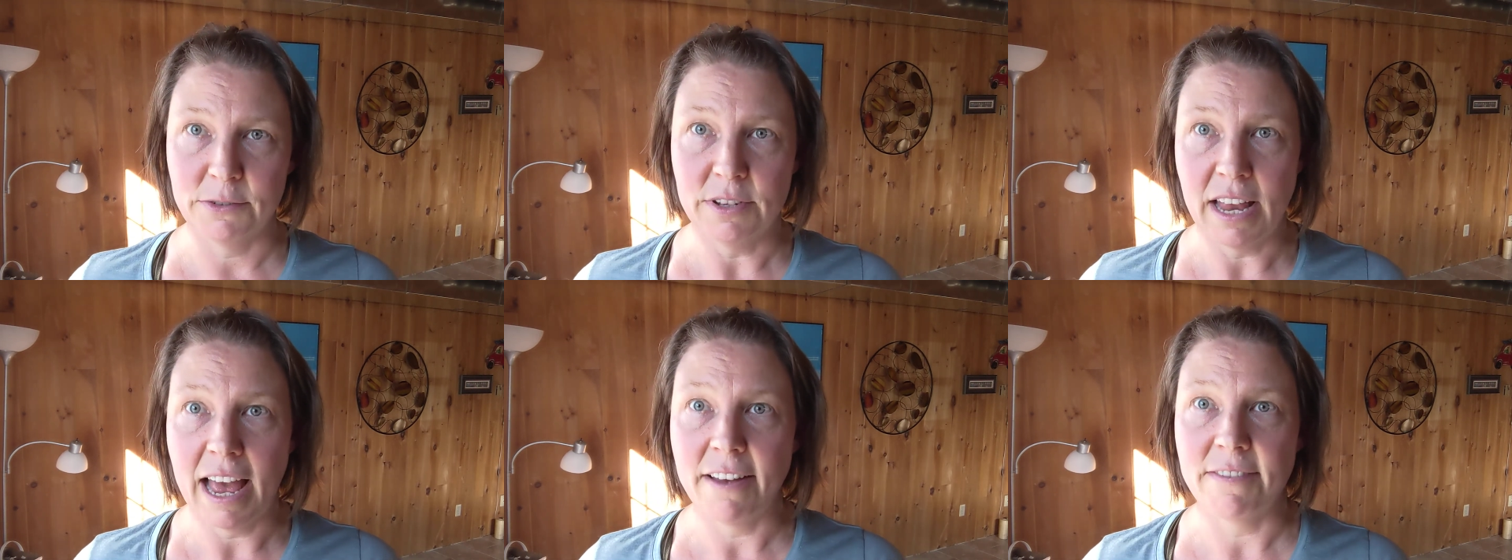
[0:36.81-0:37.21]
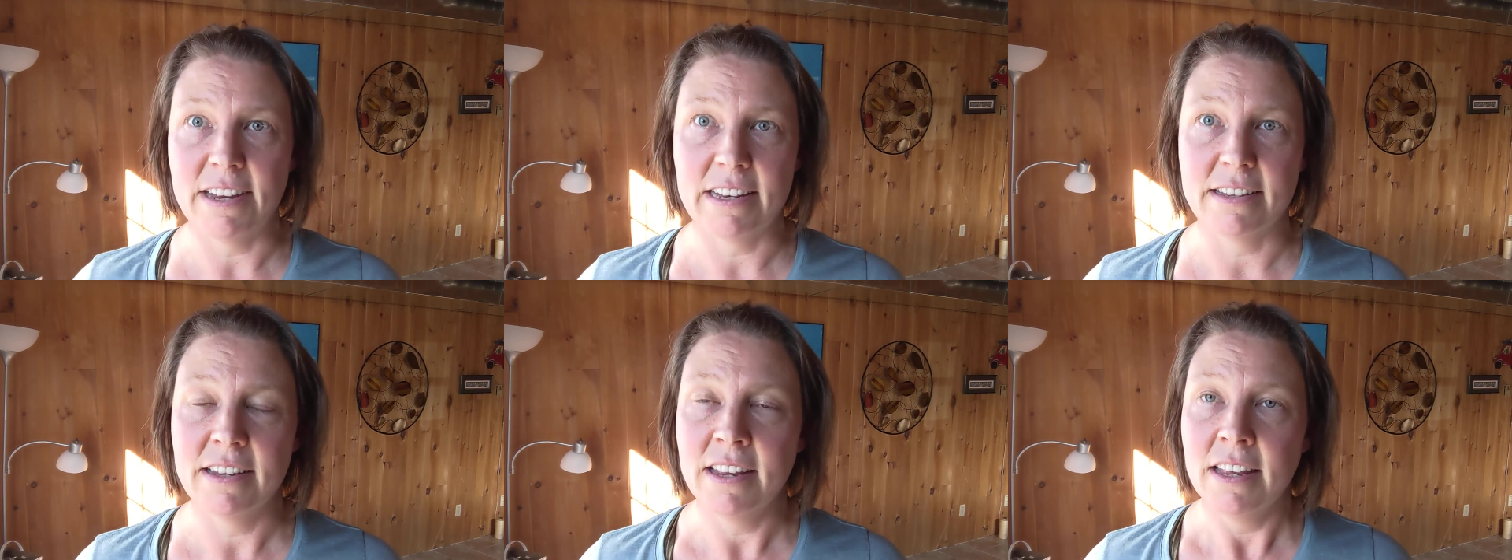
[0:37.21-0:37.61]

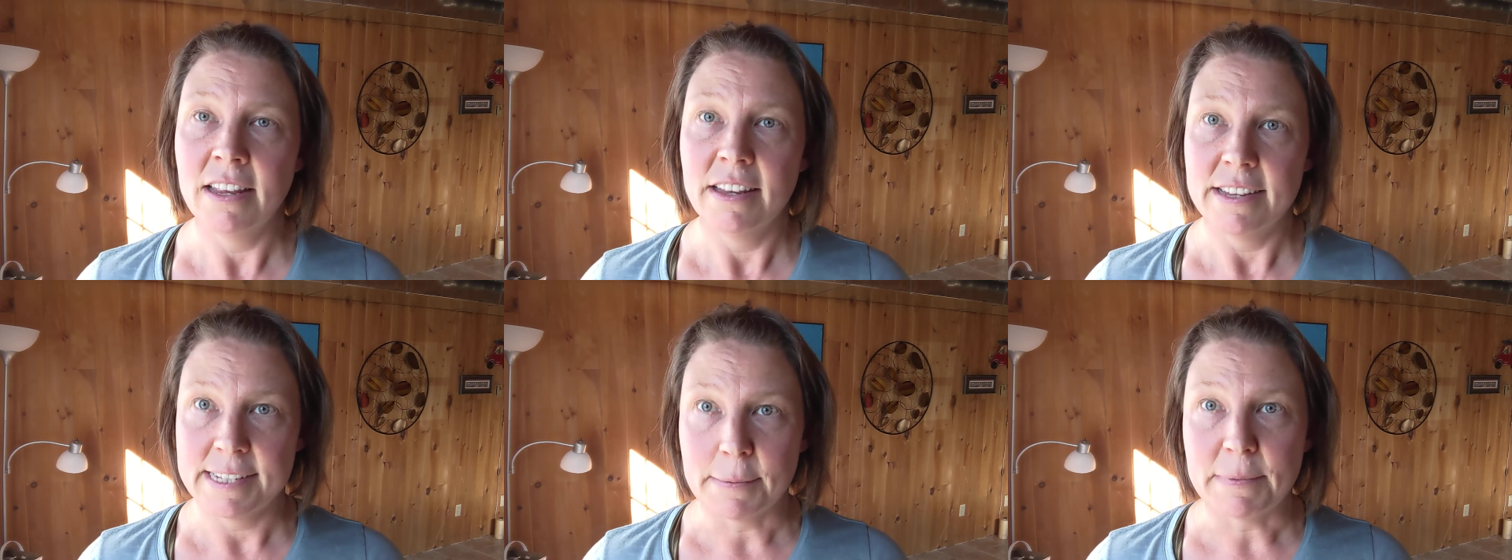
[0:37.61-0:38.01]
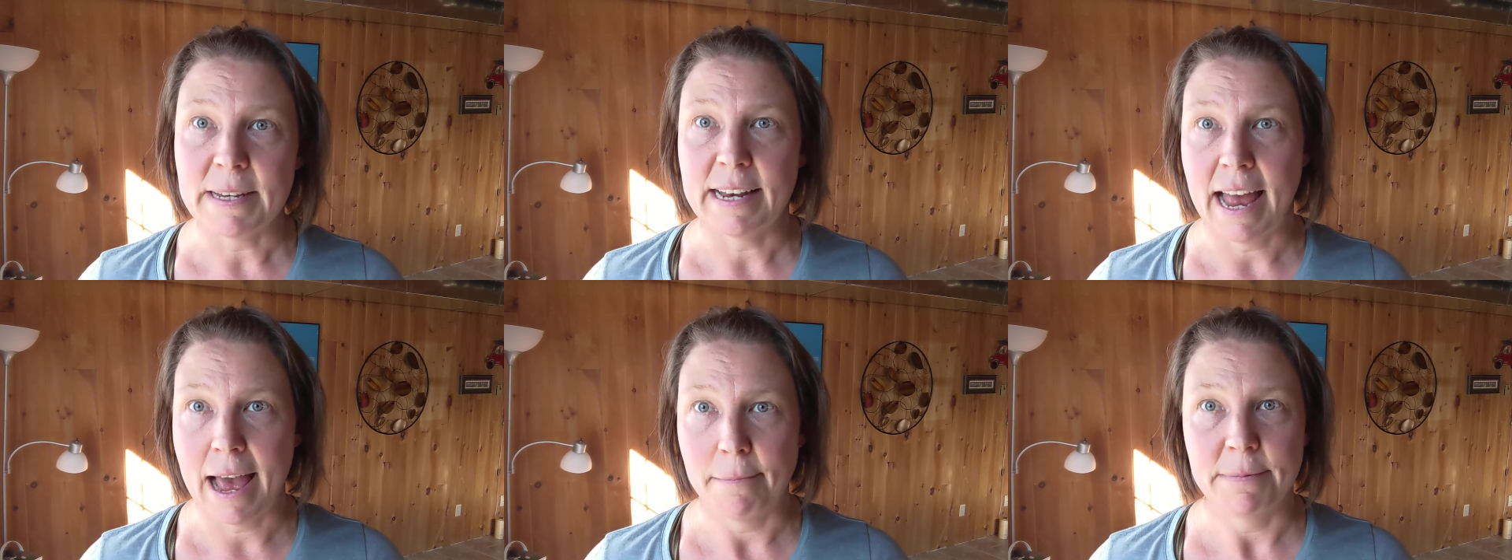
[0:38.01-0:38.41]
having
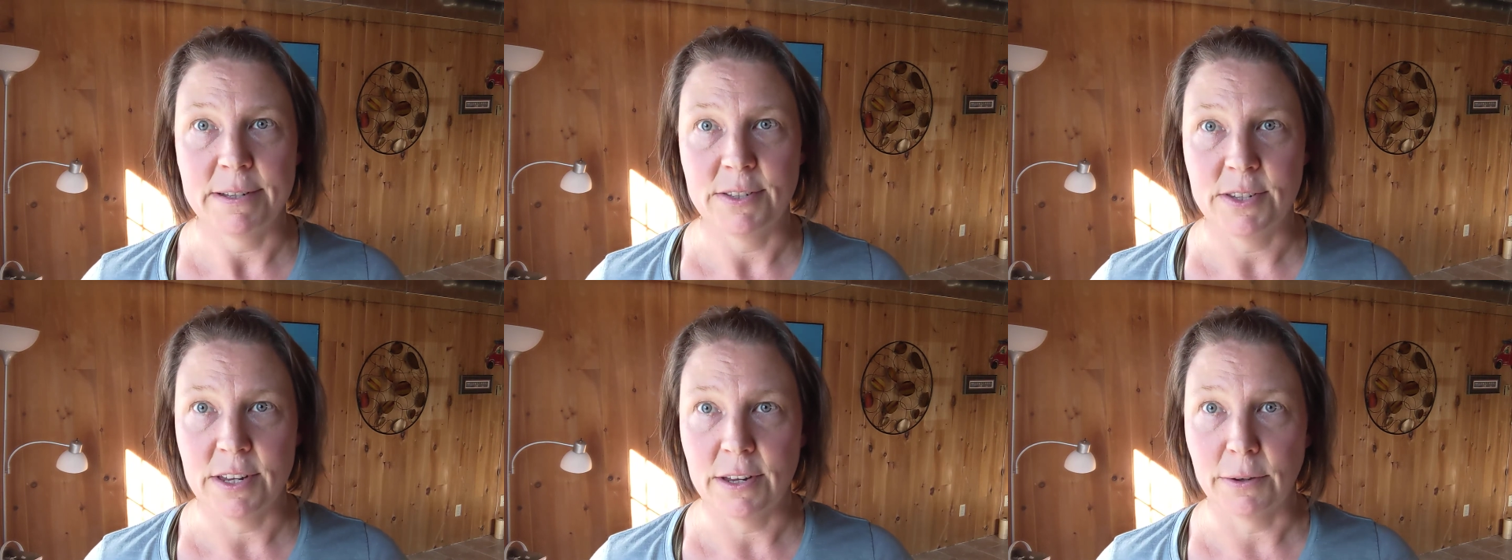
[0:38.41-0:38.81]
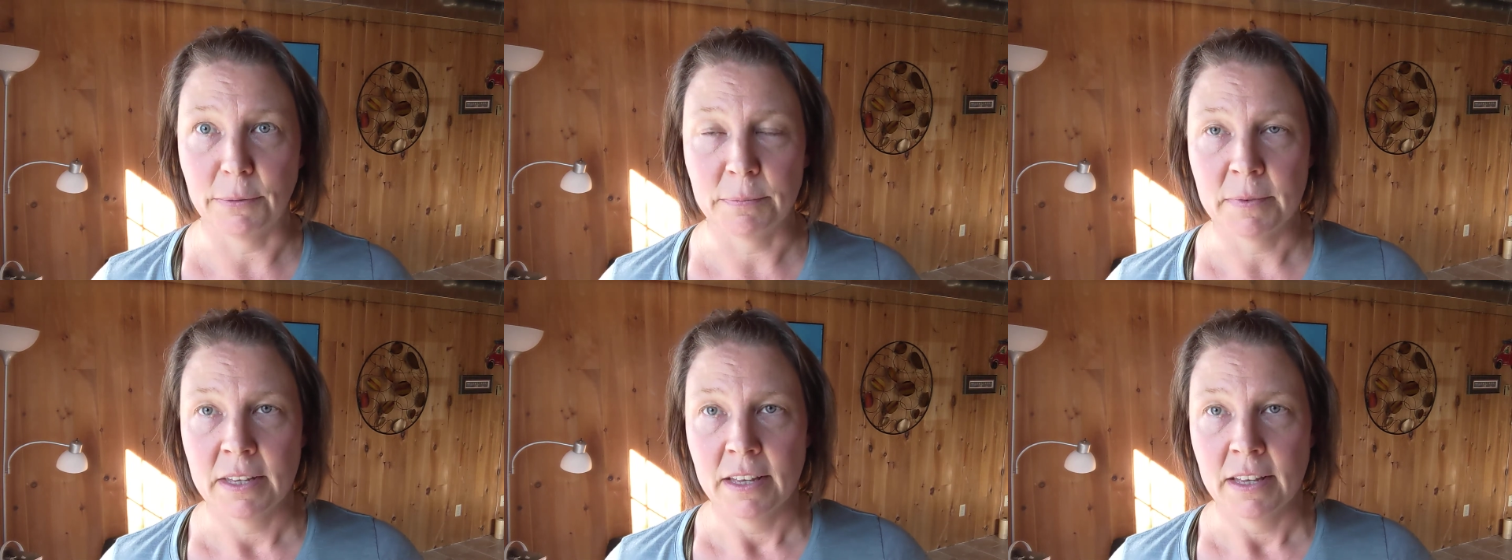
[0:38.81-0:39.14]
something happen to you.